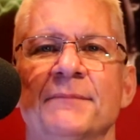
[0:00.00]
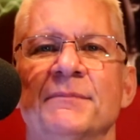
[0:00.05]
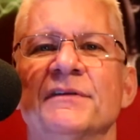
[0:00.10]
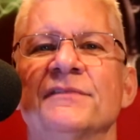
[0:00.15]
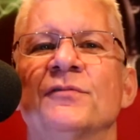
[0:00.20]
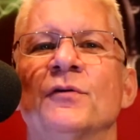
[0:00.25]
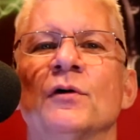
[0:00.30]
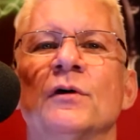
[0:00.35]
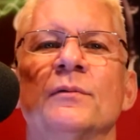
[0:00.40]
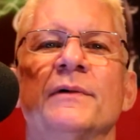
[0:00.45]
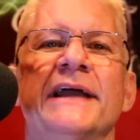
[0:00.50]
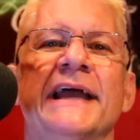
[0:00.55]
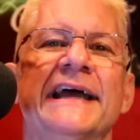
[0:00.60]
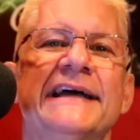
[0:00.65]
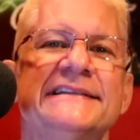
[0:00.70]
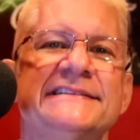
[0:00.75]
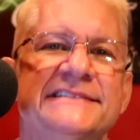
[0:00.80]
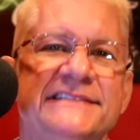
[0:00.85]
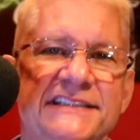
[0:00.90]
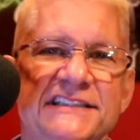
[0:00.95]
before we
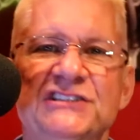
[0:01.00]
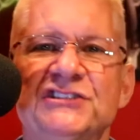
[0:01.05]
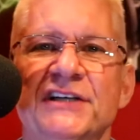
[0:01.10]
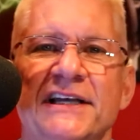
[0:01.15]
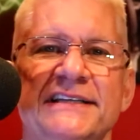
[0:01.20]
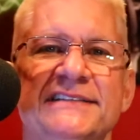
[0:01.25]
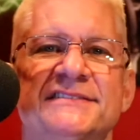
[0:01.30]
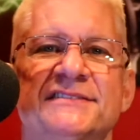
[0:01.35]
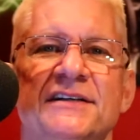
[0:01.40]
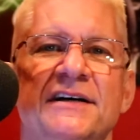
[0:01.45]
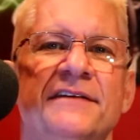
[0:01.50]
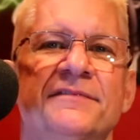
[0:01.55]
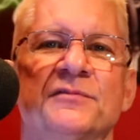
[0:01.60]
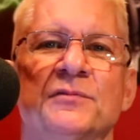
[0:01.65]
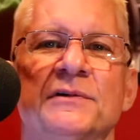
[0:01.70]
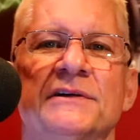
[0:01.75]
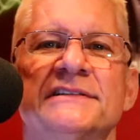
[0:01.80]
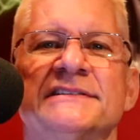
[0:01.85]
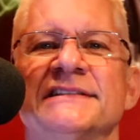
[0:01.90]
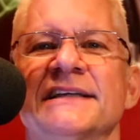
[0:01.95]
had DJ
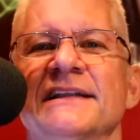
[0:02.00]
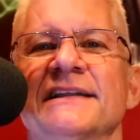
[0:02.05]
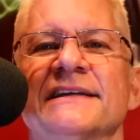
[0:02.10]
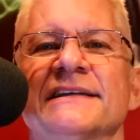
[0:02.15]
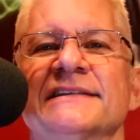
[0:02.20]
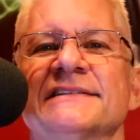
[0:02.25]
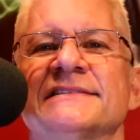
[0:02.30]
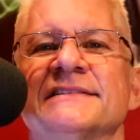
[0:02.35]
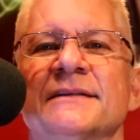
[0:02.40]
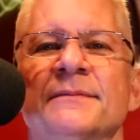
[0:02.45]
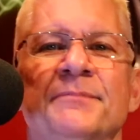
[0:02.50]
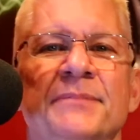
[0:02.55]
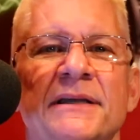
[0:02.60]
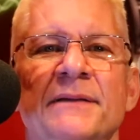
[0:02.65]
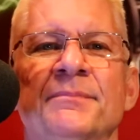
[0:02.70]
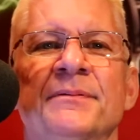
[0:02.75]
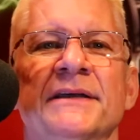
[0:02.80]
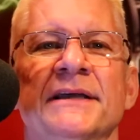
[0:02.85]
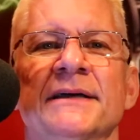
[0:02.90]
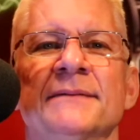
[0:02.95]
software telling us the
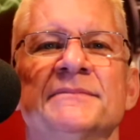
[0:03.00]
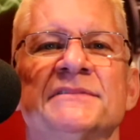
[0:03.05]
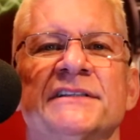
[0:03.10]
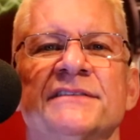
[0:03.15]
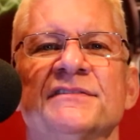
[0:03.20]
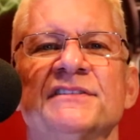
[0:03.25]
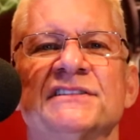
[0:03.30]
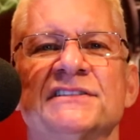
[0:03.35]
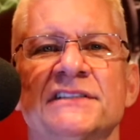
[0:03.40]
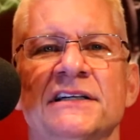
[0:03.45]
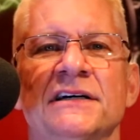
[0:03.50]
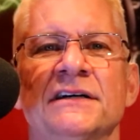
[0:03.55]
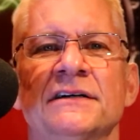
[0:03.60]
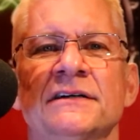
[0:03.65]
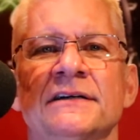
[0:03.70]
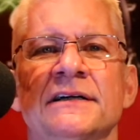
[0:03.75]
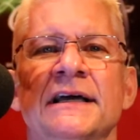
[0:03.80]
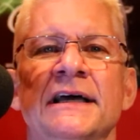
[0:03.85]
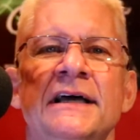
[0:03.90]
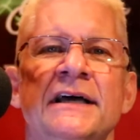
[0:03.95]
BPMs of a
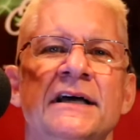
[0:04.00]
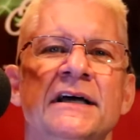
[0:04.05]
song,